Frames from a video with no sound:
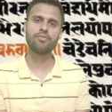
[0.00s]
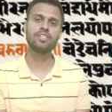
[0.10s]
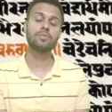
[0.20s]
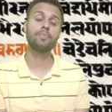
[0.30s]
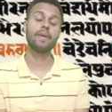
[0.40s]

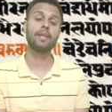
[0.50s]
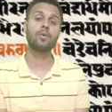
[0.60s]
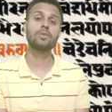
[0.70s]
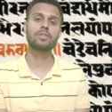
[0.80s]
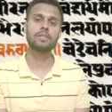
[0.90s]
which may
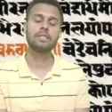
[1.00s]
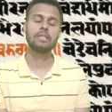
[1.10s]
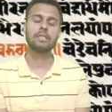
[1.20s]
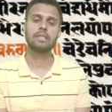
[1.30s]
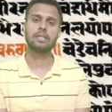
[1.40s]
not
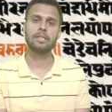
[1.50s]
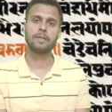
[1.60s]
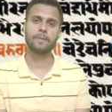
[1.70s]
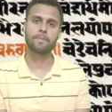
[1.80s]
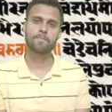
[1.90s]
uh,